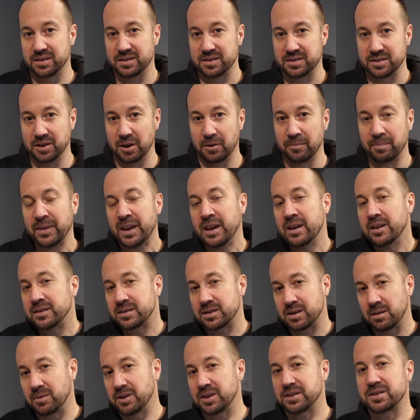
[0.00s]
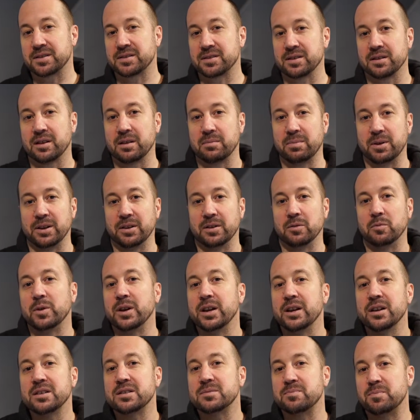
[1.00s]
So some of this is a little bit in the
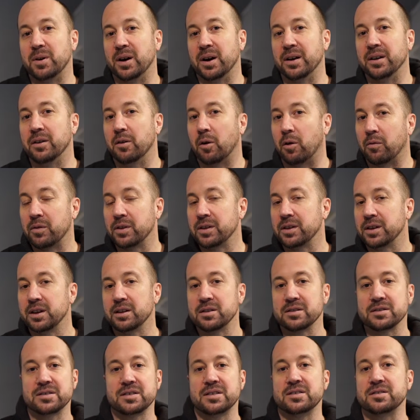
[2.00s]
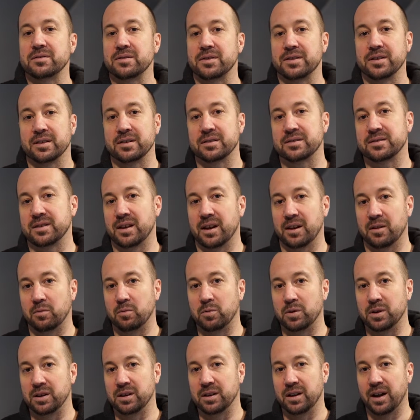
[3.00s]
weeds, but over the years, these are things that
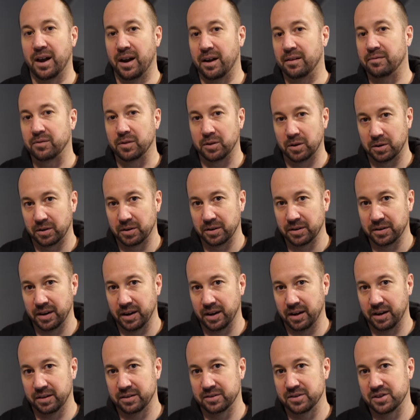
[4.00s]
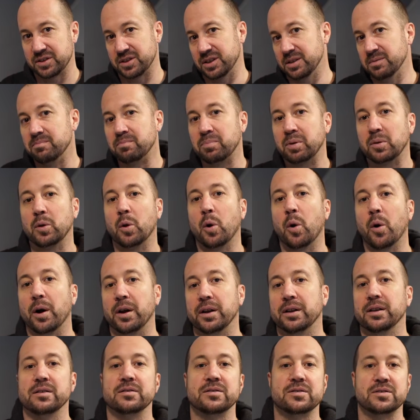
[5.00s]
we have learned and just
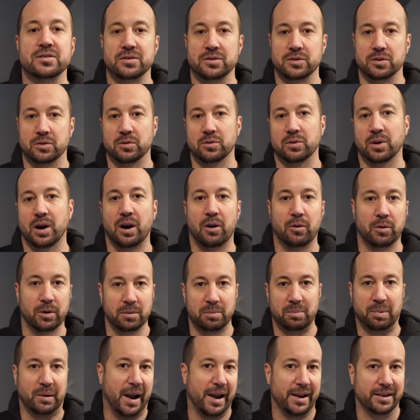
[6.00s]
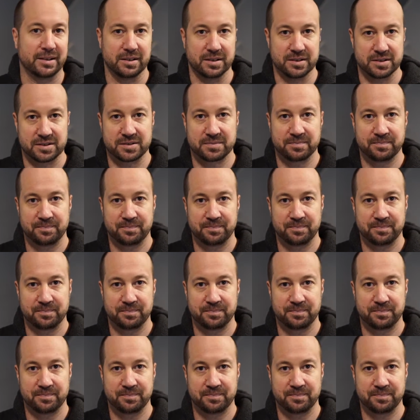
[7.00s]
employed into our practice.